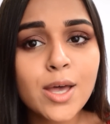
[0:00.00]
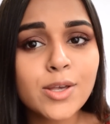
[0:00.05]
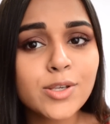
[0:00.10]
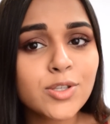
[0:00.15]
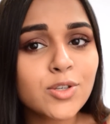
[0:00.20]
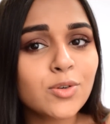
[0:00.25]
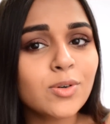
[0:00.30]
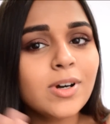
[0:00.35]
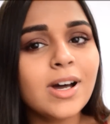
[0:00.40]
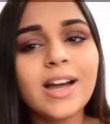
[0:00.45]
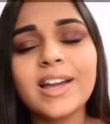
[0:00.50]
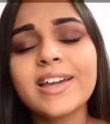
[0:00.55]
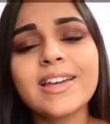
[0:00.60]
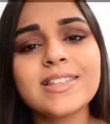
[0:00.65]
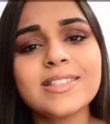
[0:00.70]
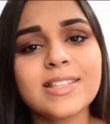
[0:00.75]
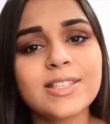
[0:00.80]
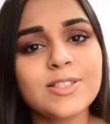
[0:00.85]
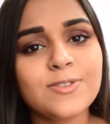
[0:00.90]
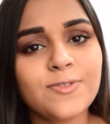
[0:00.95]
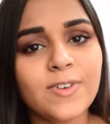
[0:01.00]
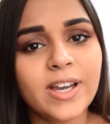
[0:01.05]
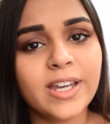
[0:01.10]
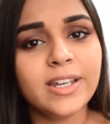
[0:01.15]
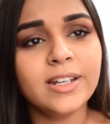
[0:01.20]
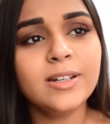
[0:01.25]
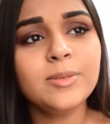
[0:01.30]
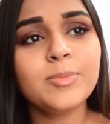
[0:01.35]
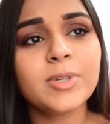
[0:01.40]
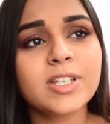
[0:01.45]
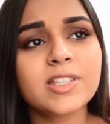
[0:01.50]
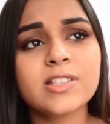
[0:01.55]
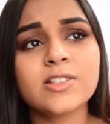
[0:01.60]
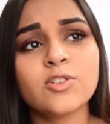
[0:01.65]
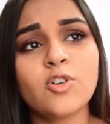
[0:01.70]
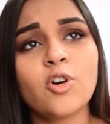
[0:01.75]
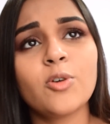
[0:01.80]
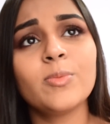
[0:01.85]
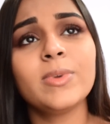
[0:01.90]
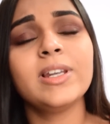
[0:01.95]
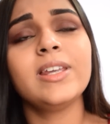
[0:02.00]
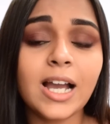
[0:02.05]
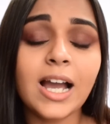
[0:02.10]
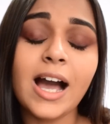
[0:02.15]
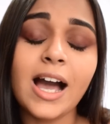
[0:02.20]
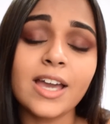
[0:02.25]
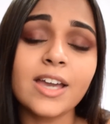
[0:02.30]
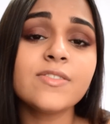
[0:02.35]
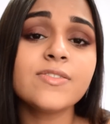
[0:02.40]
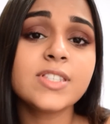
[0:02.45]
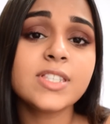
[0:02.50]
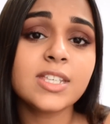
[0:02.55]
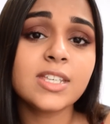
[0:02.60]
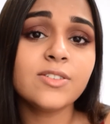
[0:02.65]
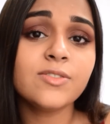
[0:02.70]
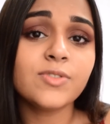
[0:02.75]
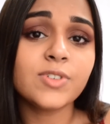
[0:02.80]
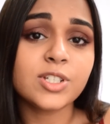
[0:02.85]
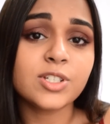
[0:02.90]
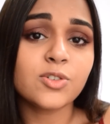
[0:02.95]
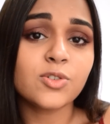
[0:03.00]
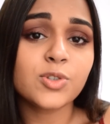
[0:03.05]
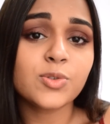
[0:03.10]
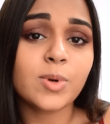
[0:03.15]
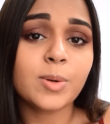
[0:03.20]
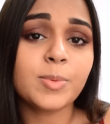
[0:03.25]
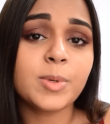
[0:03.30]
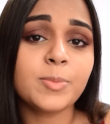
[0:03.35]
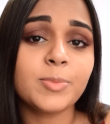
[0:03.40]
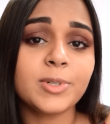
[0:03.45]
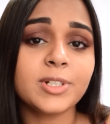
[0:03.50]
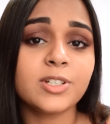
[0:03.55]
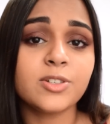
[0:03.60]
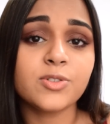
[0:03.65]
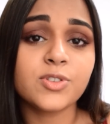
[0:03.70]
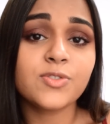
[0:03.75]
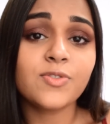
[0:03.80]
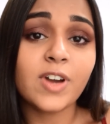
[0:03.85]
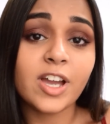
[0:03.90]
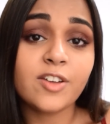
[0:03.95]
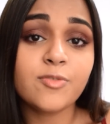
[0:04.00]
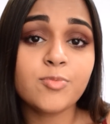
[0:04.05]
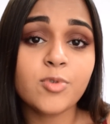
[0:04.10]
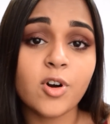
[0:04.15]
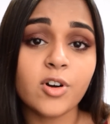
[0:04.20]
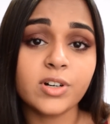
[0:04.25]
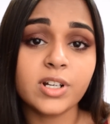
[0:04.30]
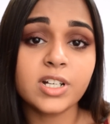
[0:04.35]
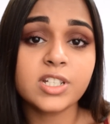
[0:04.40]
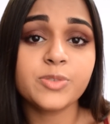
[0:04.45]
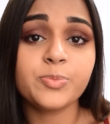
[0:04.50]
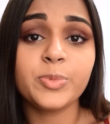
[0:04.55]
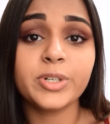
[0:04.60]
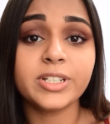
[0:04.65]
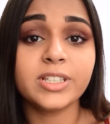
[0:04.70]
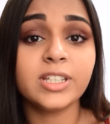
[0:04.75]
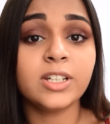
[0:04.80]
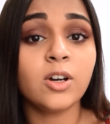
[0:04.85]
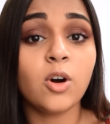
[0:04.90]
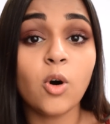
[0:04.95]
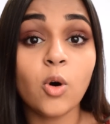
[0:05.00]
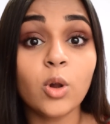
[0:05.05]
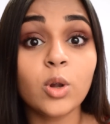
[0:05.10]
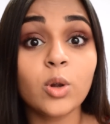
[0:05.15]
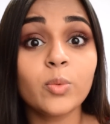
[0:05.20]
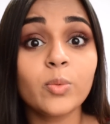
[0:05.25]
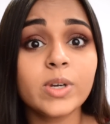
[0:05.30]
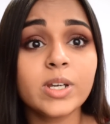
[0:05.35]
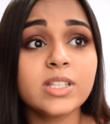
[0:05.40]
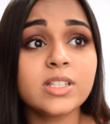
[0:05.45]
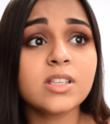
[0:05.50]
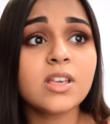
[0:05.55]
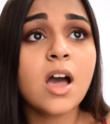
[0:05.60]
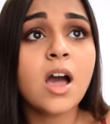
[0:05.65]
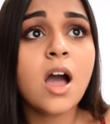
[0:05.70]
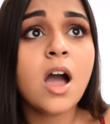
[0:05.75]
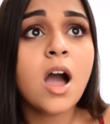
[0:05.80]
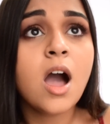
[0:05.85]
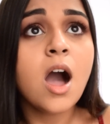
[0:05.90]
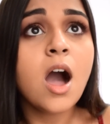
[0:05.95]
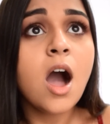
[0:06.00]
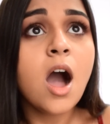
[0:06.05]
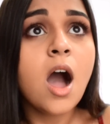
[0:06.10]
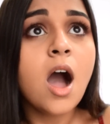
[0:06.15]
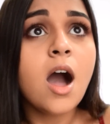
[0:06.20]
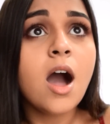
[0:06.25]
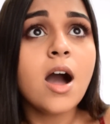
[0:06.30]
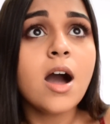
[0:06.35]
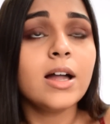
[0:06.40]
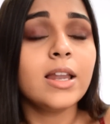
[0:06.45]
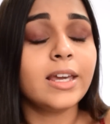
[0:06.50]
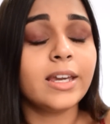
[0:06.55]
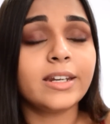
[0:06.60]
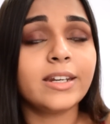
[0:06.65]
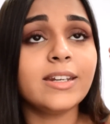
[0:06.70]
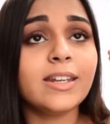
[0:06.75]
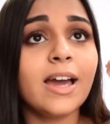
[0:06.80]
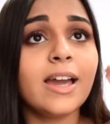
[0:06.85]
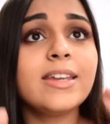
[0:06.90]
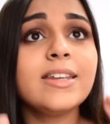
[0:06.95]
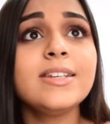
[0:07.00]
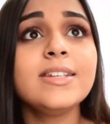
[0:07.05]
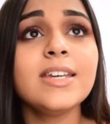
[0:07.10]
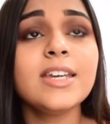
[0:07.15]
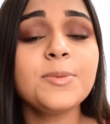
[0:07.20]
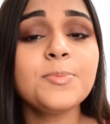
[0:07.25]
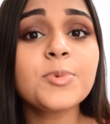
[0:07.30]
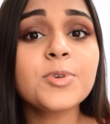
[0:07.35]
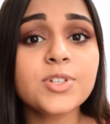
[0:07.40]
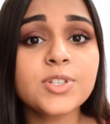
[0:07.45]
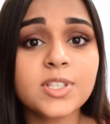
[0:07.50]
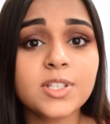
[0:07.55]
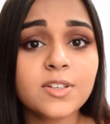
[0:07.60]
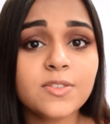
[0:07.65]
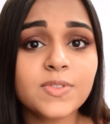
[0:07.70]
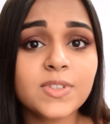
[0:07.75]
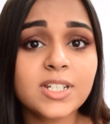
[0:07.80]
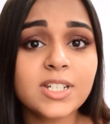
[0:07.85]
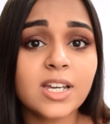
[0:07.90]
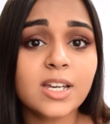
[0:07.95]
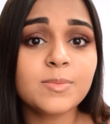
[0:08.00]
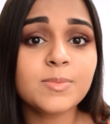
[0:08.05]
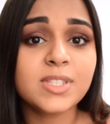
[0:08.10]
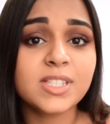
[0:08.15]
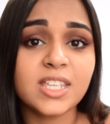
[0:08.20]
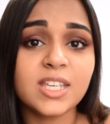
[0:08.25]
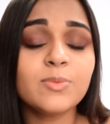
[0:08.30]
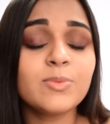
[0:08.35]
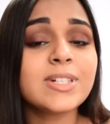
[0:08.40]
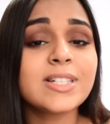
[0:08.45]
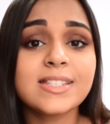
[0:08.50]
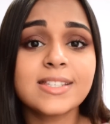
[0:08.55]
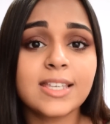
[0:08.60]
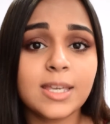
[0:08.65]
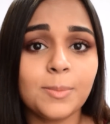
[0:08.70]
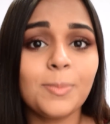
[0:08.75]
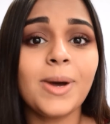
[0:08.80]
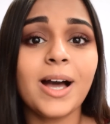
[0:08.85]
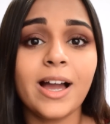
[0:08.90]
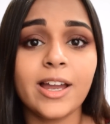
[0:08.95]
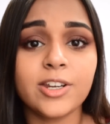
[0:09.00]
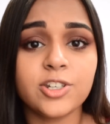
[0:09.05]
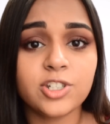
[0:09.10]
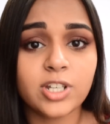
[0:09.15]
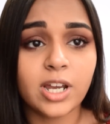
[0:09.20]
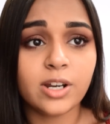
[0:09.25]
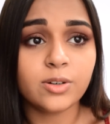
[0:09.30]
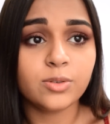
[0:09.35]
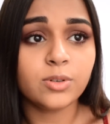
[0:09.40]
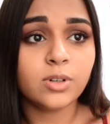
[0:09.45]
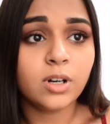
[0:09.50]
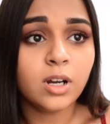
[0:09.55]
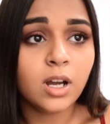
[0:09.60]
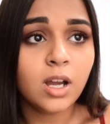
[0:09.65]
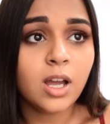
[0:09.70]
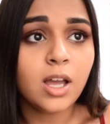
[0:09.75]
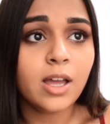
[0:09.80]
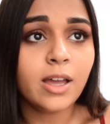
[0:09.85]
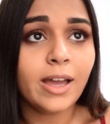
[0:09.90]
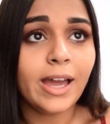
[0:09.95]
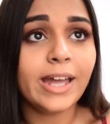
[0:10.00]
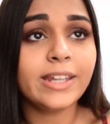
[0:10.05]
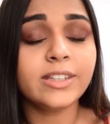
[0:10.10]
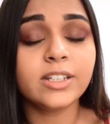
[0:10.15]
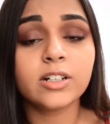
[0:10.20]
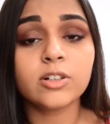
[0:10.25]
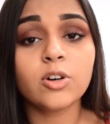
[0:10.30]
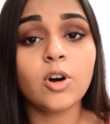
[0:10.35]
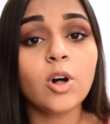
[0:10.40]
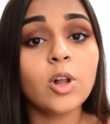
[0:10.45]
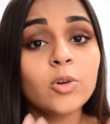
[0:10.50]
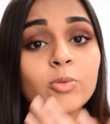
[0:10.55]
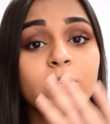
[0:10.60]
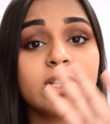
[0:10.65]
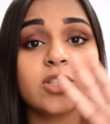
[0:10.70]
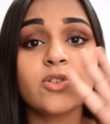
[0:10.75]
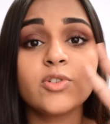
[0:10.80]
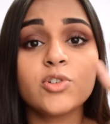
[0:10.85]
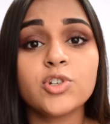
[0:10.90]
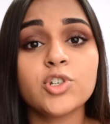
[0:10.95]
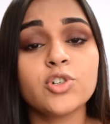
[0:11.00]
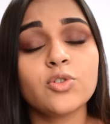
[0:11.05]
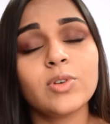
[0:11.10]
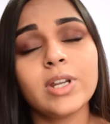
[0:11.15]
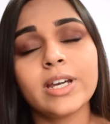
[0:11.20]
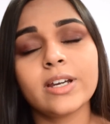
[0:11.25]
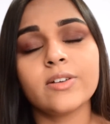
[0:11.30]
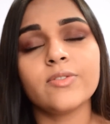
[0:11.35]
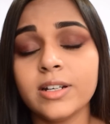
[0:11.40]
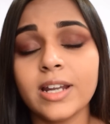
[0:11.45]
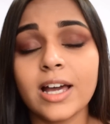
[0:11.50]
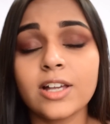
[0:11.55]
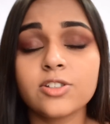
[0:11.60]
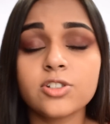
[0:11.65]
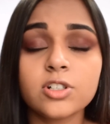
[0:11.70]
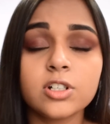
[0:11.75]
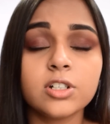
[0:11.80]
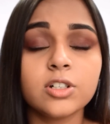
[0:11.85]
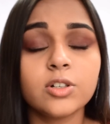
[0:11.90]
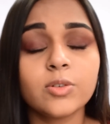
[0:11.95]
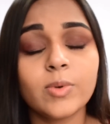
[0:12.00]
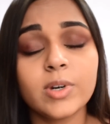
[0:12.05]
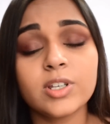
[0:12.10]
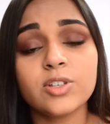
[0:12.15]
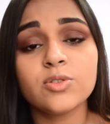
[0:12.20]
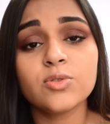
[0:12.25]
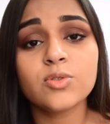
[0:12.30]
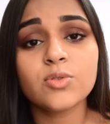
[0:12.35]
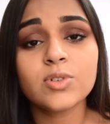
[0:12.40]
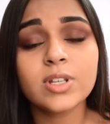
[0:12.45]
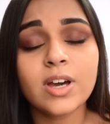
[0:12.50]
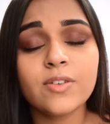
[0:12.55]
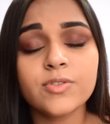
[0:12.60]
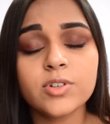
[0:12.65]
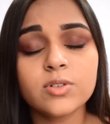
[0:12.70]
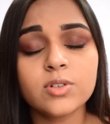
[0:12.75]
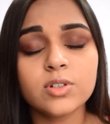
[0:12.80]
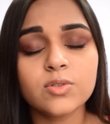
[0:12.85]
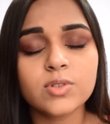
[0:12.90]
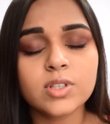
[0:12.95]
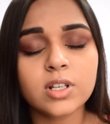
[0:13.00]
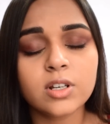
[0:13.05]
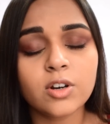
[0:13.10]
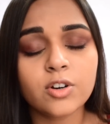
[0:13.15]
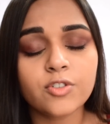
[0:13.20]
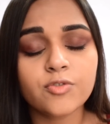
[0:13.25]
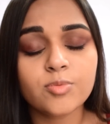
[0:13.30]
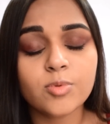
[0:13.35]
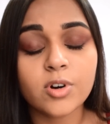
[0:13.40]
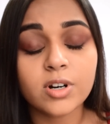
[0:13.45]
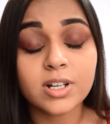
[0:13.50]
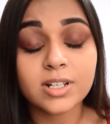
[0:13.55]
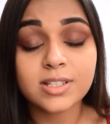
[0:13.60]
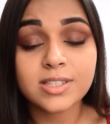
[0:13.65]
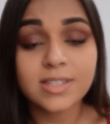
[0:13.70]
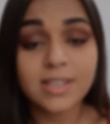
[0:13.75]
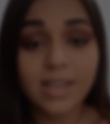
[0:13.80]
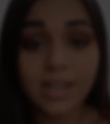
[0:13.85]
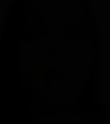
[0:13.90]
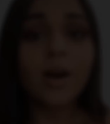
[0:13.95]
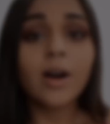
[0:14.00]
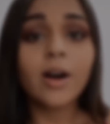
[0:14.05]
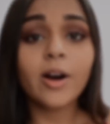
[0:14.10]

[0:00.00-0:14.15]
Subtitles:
So I guess it's fine, because normally I have seen videos where people use 5 products, but they always, like 98% of the times, they will skip eyeshadow, and they're always going to show like a natural look where you don't have to use a lot of products anyway.